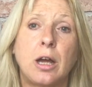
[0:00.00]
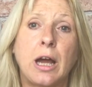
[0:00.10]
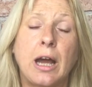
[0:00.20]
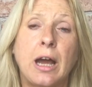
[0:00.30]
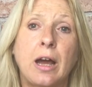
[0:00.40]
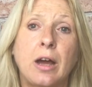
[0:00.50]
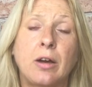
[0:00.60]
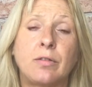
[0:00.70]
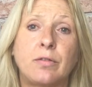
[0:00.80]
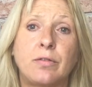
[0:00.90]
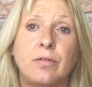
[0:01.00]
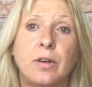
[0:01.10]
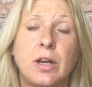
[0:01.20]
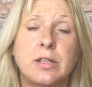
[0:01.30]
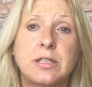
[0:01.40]
have
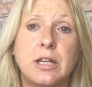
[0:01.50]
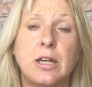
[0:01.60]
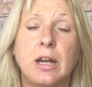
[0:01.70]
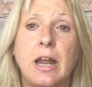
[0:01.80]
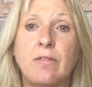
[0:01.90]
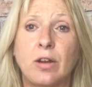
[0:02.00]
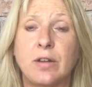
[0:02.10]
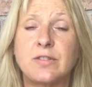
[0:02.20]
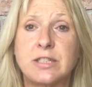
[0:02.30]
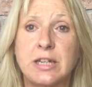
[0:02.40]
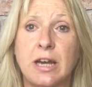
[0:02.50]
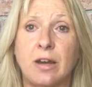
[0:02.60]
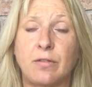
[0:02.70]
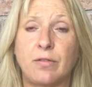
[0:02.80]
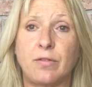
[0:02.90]
a certain level of
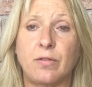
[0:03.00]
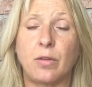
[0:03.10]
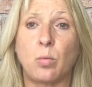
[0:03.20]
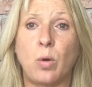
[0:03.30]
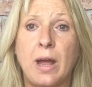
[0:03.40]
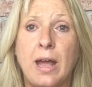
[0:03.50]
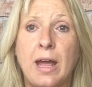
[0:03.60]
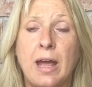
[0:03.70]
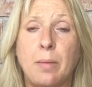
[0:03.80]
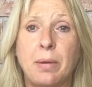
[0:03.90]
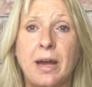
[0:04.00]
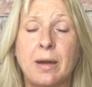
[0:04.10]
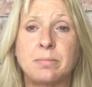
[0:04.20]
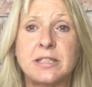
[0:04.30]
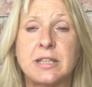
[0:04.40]
staff where
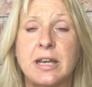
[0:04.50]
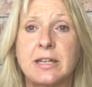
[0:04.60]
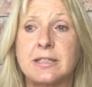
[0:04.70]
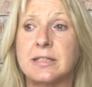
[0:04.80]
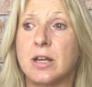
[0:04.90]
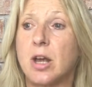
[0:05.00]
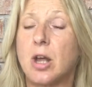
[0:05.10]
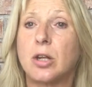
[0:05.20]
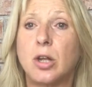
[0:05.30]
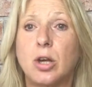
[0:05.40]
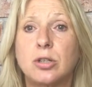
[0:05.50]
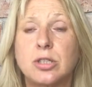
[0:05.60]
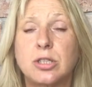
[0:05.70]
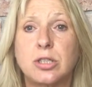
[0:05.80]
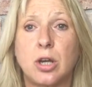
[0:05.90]
perhaps there's
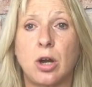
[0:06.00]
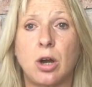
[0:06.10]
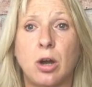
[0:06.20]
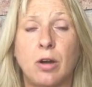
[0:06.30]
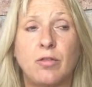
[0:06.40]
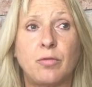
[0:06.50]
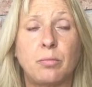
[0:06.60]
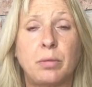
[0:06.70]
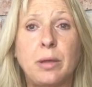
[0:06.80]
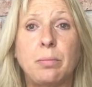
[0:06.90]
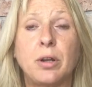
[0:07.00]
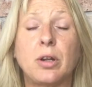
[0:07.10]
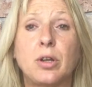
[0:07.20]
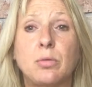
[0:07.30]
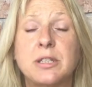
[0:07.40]
lots of people
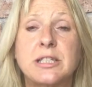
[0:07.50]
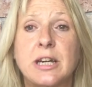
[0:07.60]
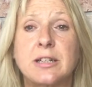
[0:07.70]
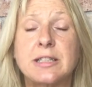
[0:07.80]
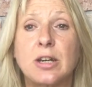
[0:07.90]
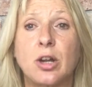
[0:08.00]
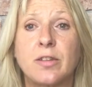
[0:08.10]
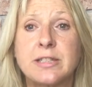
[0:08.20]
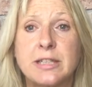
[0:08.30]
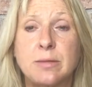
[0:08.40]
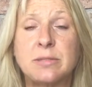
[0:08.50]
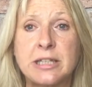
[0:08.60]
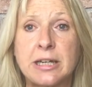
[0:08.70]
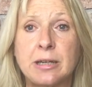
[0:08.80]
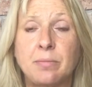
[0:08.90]
who are starting all at the same
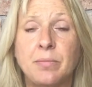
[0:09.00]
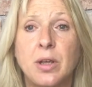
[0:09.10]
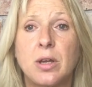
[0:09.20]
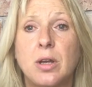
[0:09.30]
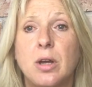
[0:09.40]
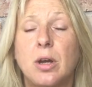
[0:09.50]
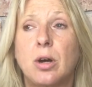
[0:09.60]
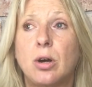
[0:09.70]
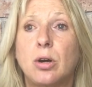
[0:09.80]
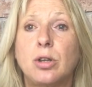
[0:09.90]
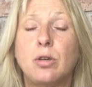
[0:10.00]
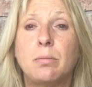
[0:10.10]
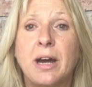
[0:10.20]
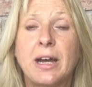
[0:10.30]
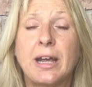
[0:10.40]
time, or you
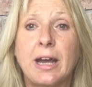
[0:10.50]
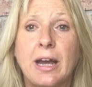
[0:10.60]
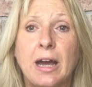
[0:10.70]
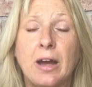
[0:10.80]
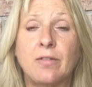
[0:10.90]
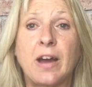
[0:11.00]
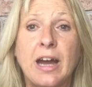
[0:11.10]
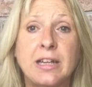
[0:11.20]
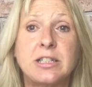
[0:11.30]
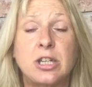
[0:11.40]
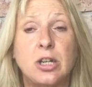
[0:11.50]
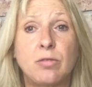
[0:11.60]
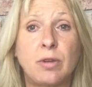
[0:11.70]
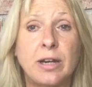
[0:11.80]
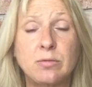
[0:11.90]
might have a high
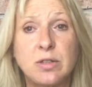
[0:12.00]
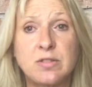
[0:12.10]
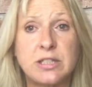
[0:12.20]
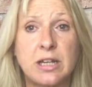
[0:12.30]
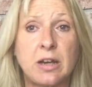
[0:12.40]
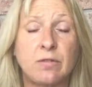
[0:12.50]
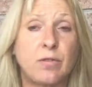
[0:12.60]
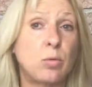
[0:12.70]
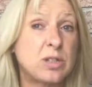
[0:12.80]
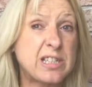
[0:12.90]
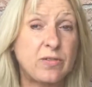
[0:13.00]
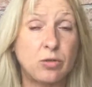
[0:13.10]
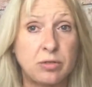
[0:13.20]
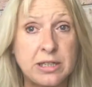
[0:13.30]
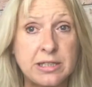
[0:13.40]
turnaround of staff for whatever
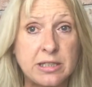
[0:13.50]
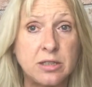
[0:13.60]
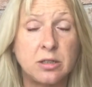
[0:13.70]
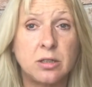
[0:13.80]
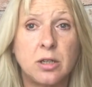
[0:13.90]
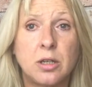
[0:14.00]
reason.